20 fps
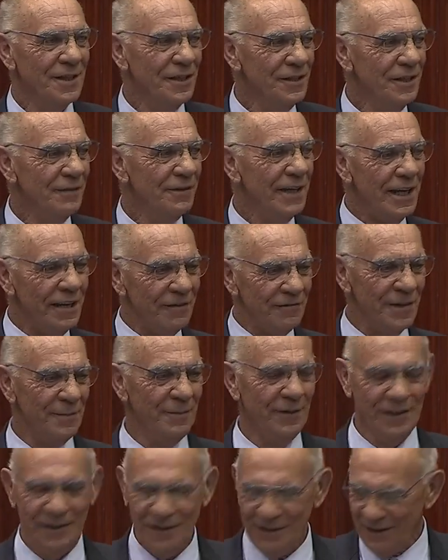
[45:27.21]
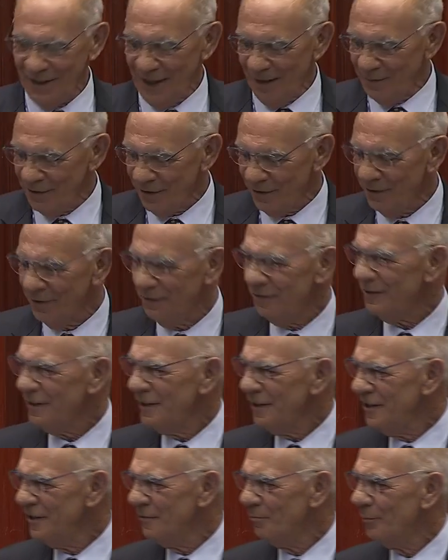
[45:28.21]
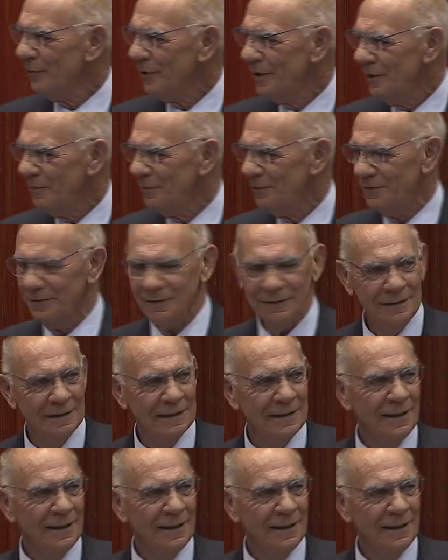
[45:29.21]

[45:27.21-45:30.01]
They knew everybody's names. I thought, these people,